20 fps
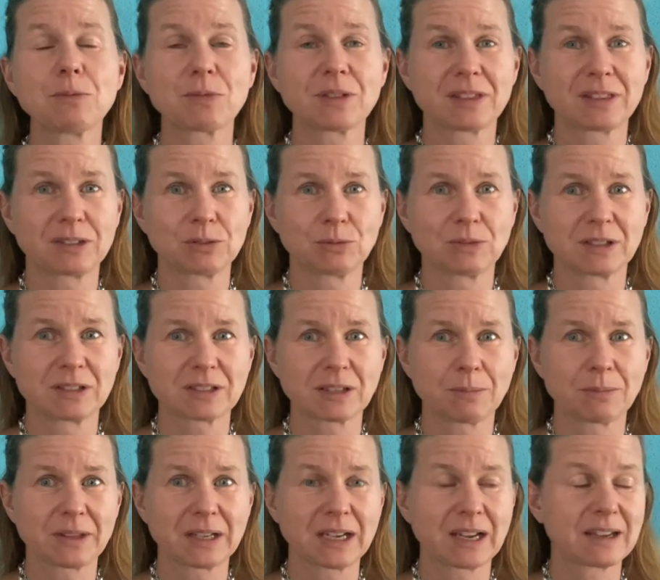with doing
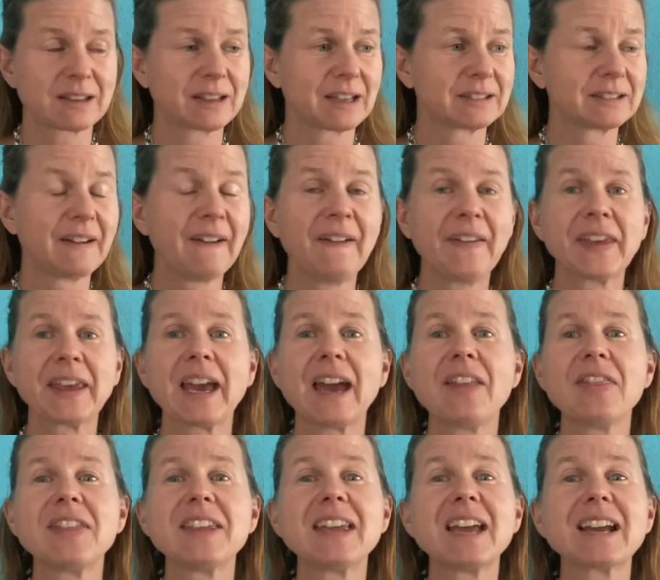something like that?
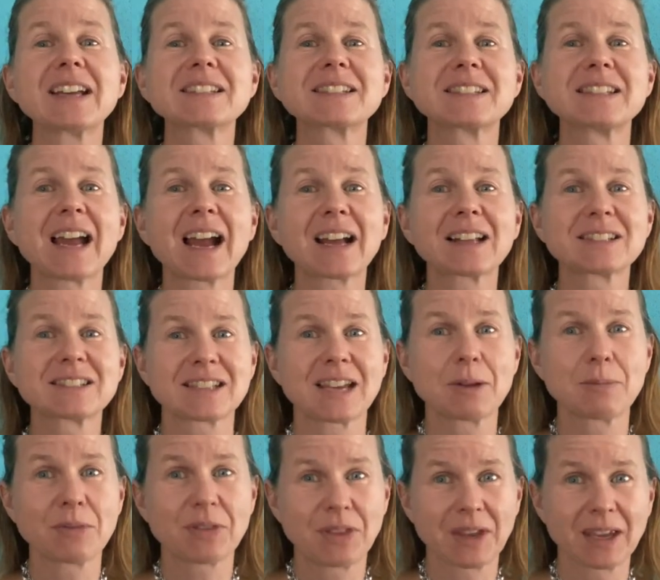And the exact
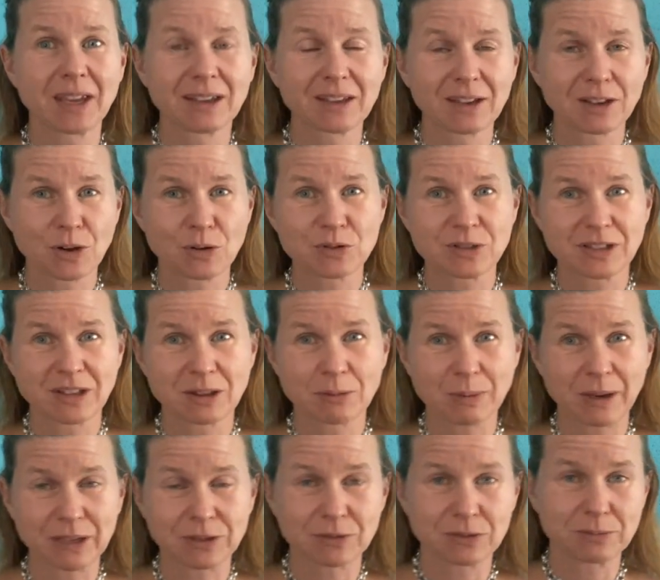same thing goes in the
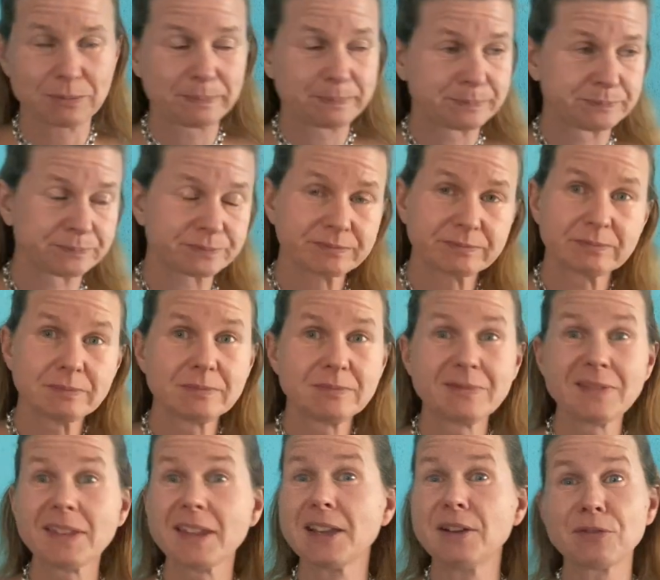bedroom.
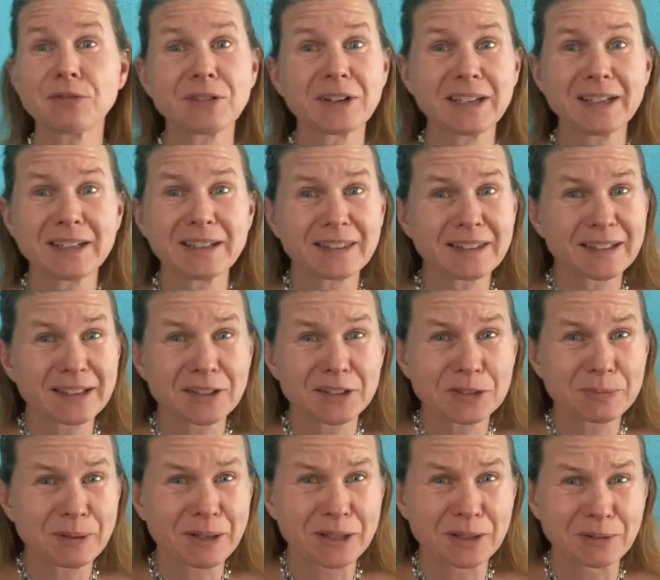And for anything else,
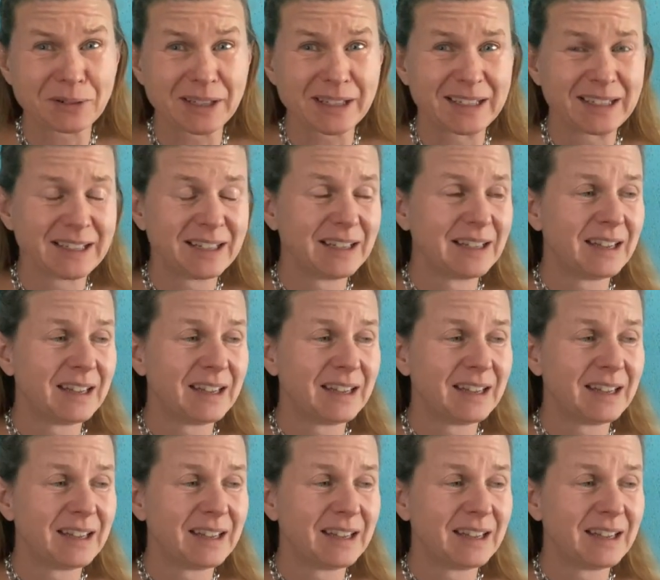by the way,